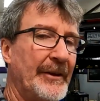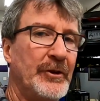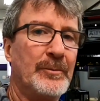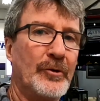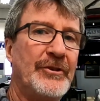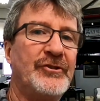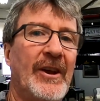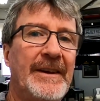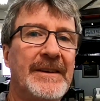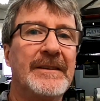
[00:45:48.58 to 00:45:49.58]
I do
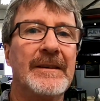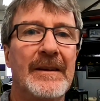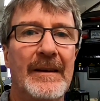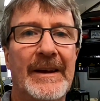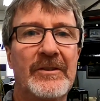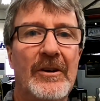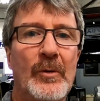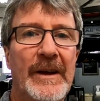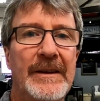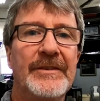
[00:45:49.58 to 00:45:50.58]
appreciate it, like
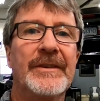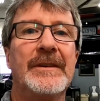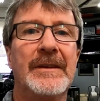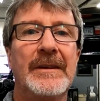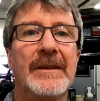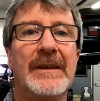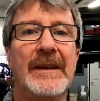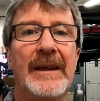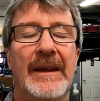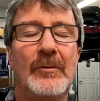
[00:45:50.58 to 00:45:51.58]
always,
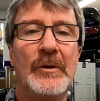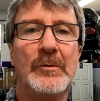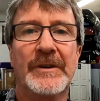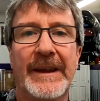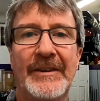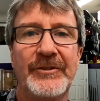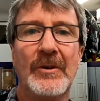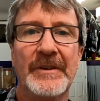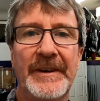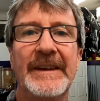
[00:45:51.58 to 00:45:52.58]
and we will catch
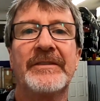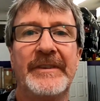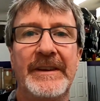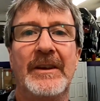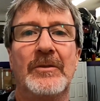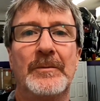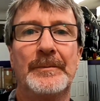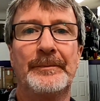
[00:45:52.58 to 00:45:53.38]
you on the next video.